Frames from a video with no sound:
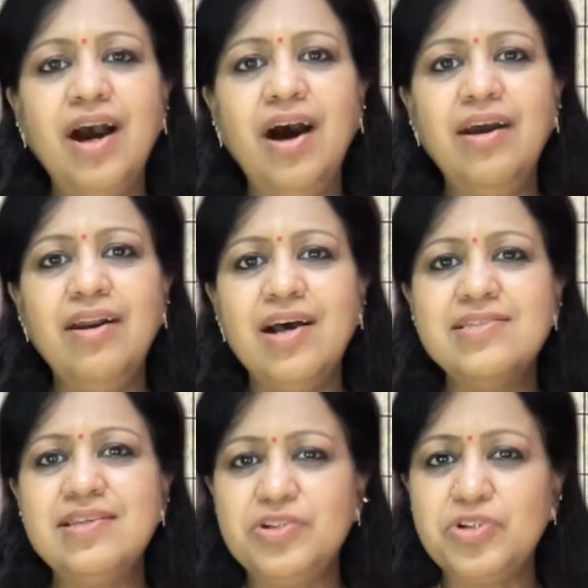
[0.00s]
hour
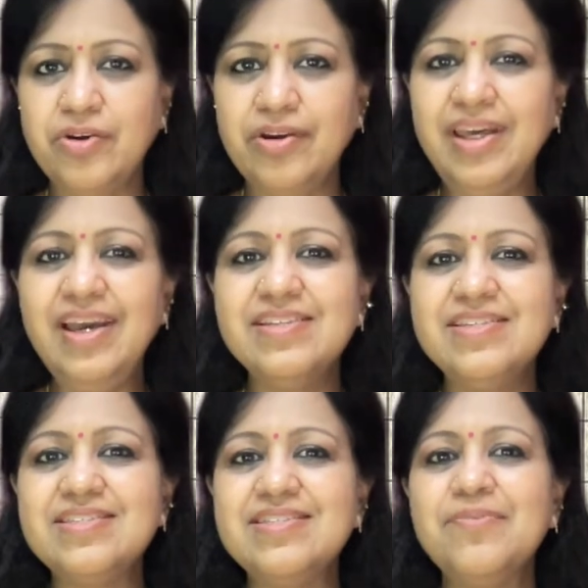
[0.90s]
as it
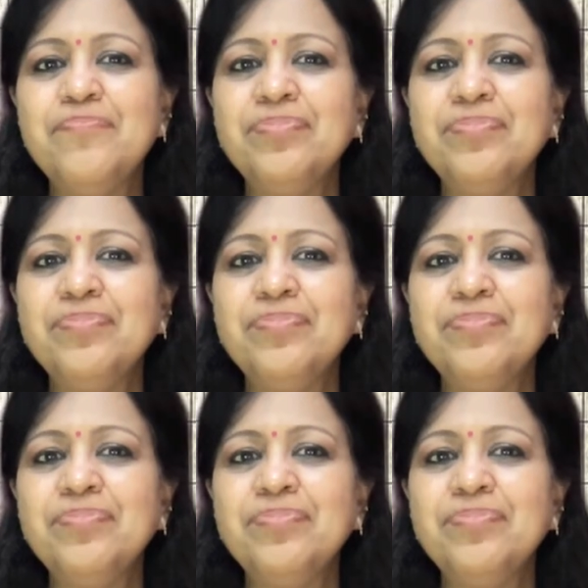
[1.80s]
creates